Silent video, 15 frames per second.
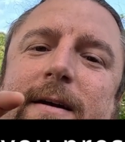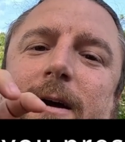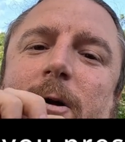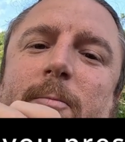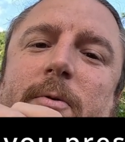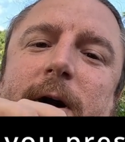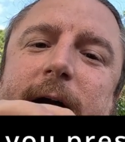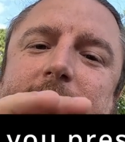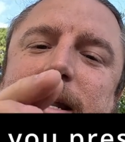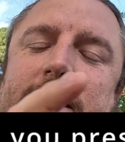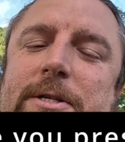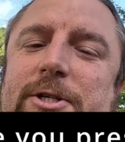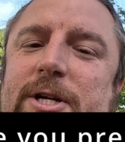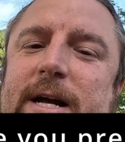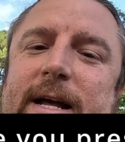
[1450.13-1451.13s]
a
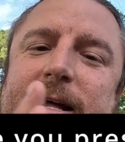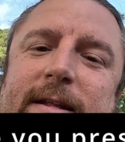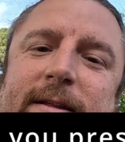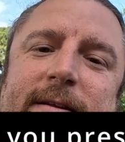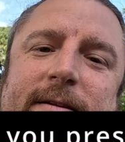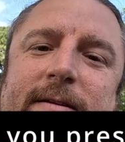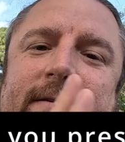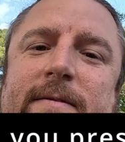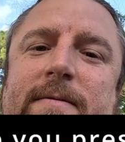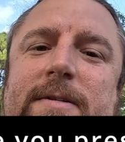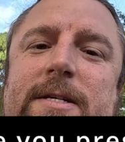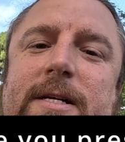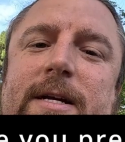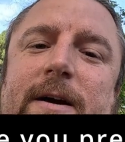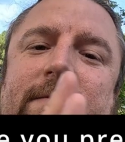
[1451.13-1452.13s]
bracketed shot
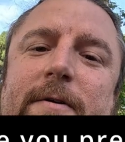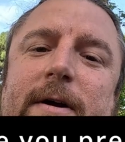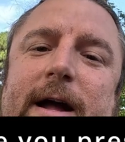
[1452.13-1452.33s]
to cover